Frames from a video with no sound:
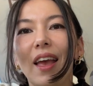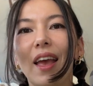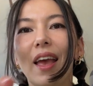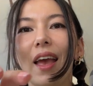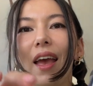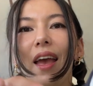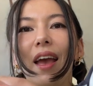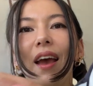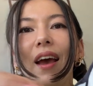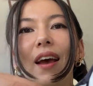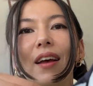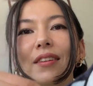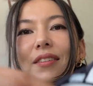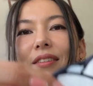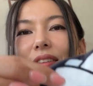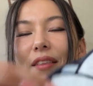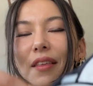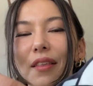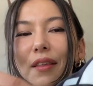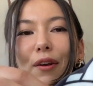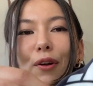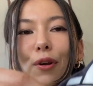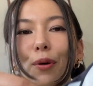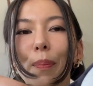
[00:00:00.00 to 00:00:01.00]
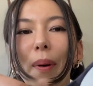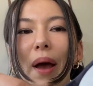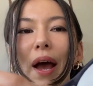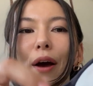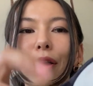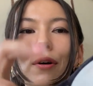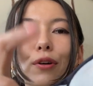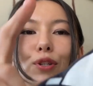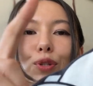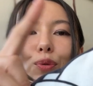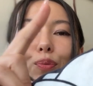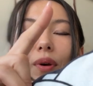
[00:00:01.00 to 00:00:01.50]
and the little
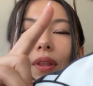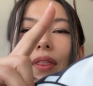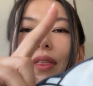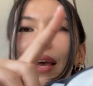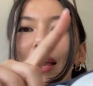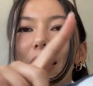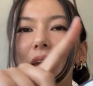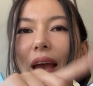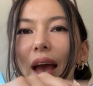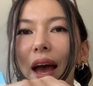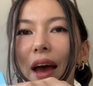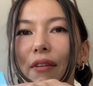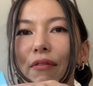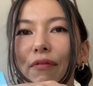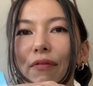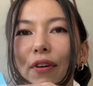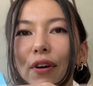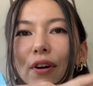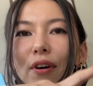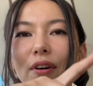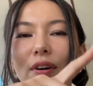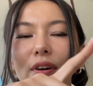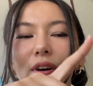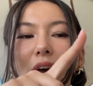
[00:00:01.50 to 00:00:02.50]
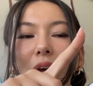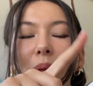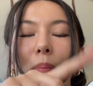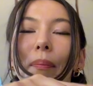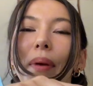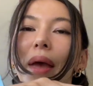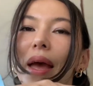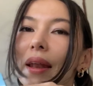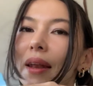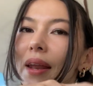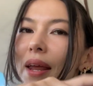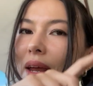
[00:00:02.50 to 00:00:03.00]
pouch with like Advil and
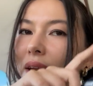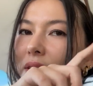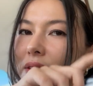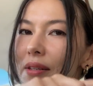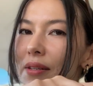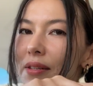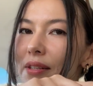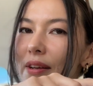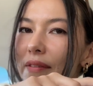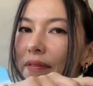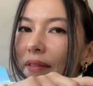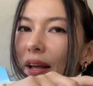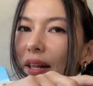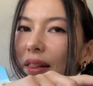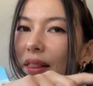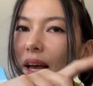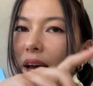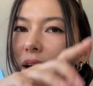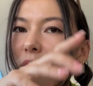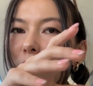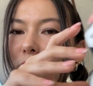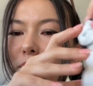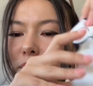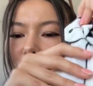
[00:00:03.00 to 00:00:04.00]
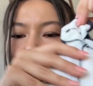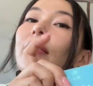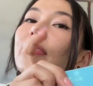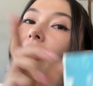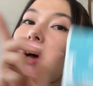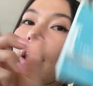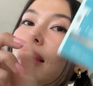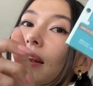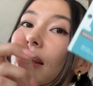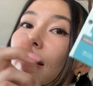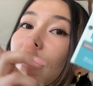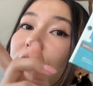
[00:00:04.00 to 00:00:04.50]
Band-Aids and stuff like that. And
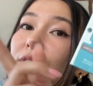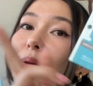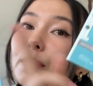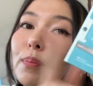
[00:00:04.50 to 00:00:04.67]
then some